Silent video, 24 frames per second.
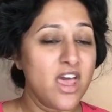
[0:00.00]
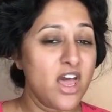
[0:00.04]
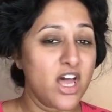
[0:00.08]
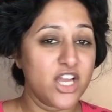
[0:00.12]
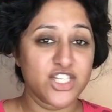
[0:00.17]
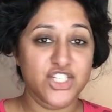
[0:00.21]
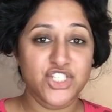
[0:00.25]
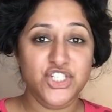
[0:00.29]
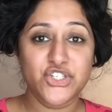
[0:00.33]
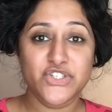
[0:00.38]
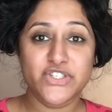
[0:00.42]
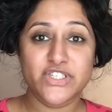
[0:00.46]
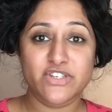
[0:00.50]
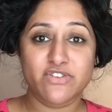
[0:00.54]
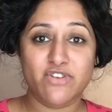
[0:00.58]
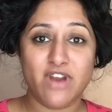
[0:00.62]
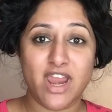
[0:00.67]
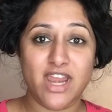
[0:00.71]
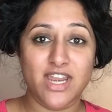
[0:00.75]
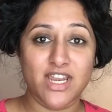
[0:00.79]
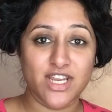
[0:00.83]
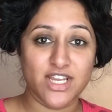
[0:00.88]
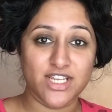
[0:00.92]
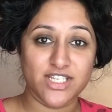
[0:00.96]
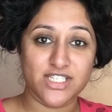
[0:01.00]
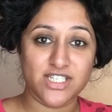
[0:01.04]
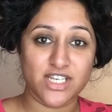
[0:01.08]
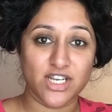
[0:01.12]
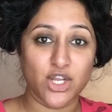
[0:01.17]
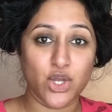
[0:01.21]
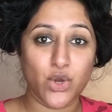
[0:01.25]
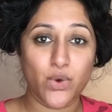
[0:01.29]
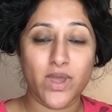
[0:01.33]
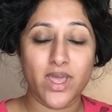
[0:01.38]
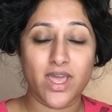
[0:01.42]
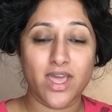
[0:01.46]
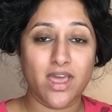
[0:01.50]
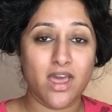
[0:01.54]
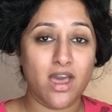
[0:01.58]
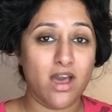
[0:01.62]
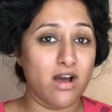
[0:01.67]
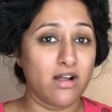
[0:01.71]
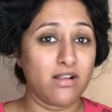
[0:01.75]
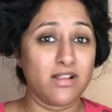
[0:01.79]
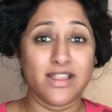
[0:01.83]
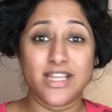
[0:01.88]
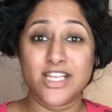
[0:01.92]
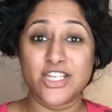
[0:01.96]
I just used straighteners, done a quick
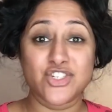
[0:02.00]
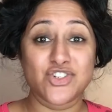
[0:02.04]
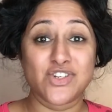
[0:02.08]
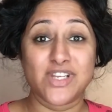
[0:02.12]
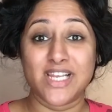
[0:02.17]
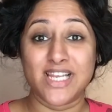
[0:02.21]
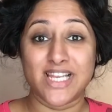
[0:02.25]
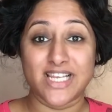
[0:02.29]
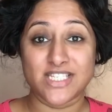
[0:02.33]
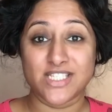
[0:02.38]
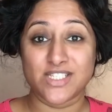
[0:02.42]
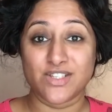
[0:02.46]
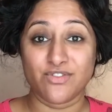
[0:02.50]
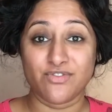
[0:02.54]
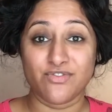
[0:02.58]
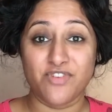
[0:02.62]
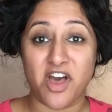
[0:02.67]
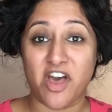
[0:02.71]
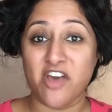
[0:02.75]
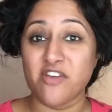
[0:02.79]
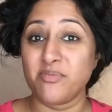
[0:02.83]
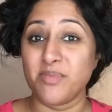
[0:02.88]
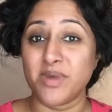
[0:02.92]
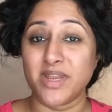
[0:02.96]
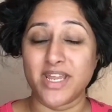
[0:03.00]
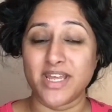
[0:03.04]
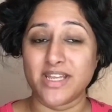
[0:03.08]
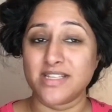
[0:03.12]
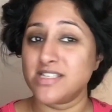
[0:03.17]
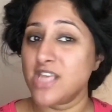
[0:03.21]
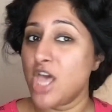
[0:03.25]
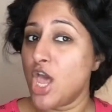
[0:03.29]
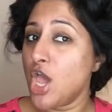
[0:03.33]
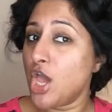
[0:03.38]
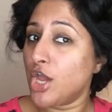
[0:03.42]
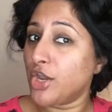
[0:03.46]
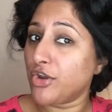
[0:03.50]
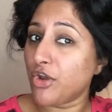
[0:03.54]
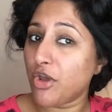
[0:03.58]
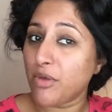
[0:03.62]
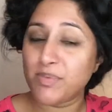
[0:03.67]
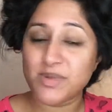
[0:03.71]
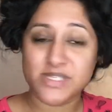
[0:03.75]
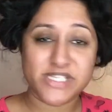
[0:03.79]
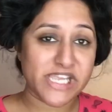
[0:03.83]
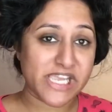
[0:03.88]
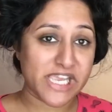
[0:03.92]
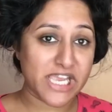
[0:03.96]
curl, literally less than 5 minutes. No
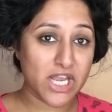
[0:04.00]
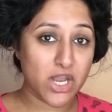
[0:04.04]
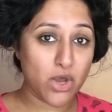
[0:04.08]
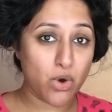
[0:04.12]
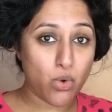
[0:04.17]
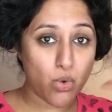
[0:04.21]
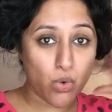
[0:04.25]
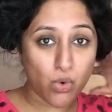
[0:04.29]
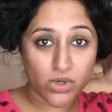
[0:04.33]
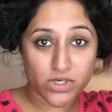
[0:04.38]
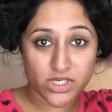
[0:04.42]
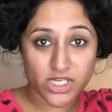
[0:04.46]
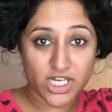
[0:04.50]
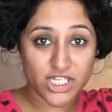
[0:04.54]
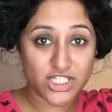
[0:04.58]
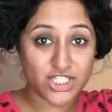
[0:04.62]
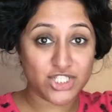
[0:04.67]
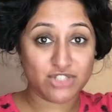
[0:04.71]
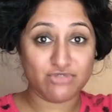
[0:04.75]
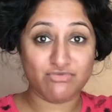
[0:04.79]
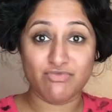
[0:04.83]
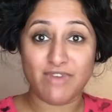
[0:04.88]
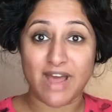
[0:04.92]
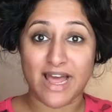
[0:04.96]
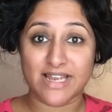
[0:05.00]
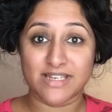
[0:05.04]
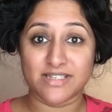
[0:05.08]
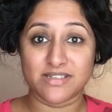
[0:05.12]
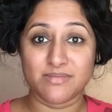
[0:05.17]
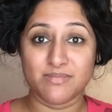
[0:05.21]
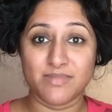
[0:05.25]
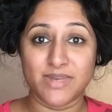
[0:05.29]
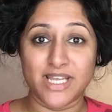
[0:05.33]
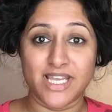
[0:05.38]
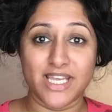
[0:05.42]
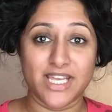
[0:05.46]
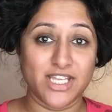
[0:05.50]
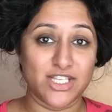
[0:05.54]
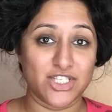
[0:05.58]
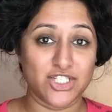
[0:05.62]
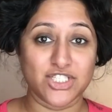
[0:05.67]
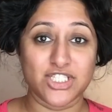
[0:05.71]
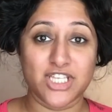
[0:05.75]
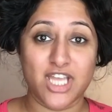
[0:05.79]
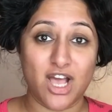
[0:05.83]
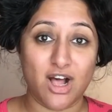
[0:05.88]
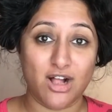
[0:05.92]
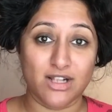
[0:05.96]
particular order, just randomly
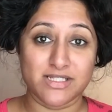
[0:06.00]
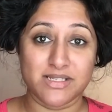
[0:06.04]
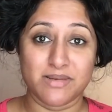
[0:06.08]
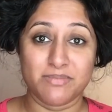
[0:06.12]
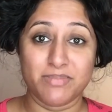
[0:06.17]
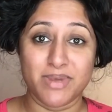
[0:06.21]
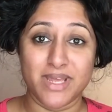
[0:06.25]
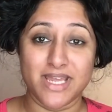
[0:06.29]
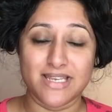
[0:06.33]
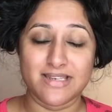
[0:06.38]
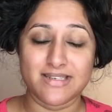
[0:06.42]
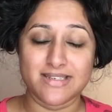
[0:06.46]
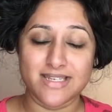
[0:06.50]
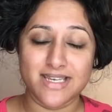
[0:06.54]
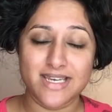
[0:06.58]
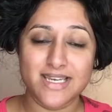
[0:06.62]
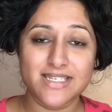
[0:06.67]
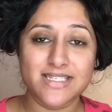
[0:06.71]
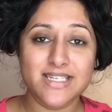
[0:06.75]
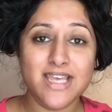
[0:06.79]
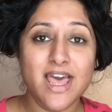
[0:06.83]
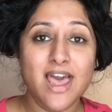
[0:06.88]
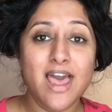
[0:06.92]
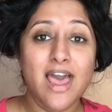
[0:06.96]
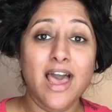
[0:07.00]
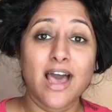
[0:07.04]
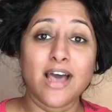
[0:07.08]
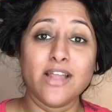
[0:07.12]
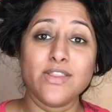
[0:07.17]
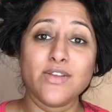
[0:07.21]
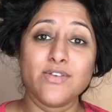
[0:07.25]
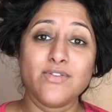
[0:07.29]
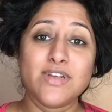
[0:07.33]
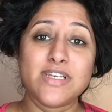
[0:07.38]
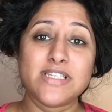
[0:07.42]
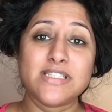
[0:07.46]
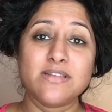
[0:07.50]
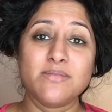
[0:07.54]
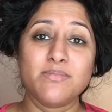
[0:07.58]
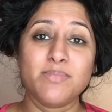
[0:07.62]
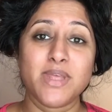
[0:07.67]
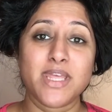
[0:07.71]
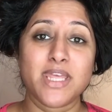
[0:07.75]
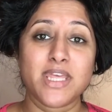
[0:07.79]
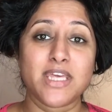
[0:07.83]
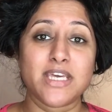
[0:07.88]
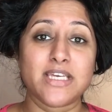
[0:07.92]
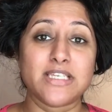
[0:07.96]
just curled and pinned it. And the reason
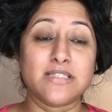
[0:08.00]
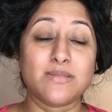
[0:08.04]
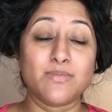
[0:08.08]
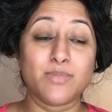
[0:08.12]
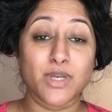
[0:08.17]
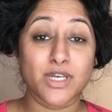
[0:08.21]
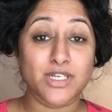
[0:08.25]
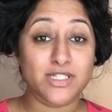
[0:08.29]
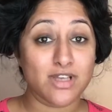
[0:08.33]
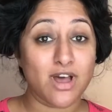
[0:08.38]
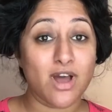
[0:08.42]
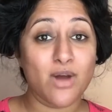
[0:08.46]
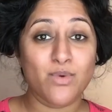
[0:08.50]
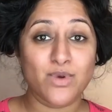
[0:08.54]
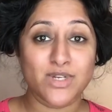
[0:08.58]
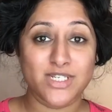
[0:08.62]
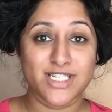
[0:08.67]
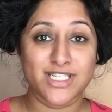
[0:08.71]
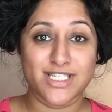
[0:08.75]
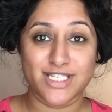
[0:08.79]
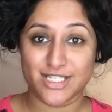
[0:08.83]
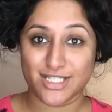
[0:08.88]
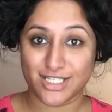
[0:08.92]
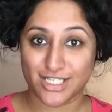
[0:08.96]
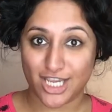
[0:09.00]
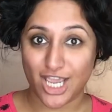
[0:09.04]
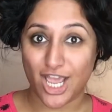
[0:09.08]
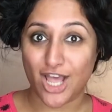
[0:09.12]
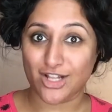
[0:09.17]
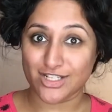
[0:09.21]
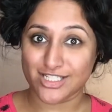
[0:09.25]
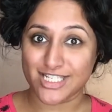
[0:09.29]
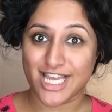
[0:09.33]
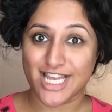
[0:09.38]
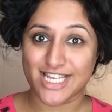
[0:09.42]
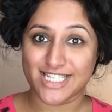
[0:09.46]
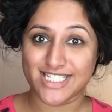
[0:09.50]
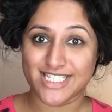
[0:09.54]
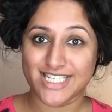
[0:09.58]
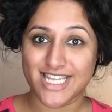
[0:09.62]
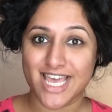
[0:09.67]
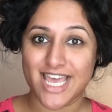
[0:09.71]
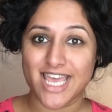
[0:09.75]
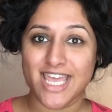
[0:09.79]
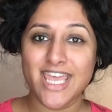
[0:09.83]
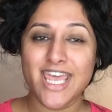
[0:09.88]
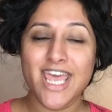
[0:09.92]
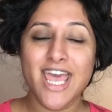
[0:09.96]
being is because I wanted curled hair
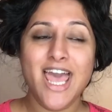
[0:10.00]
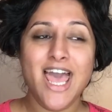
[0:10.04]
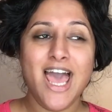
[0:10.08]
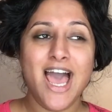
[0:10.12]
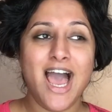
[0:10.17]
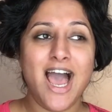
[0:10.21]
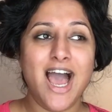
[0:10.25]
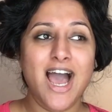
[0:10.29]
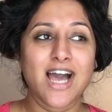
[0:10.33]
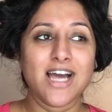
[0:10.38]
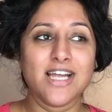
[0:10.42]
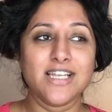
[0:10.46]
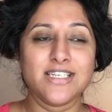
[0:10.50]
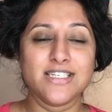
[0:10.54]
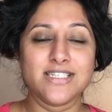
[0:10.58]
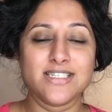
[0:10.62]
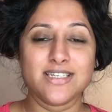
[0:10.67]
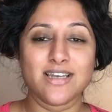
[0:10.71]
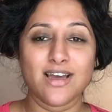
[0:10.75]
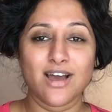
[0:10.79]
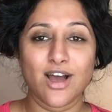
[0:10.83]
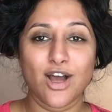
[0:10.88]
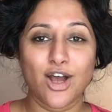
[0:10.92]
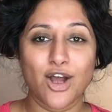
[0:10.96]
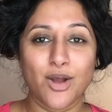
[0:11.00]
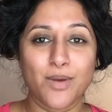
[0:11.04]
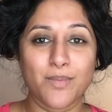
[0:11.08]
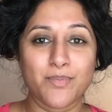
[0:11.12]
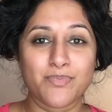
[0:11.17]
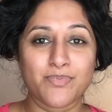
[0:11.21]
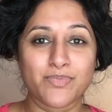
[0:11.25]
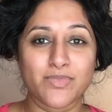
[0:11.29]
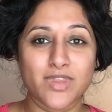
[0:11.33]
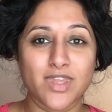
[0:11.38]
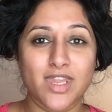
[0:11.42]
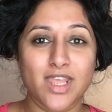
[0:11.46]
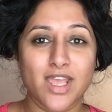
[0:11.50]
today, and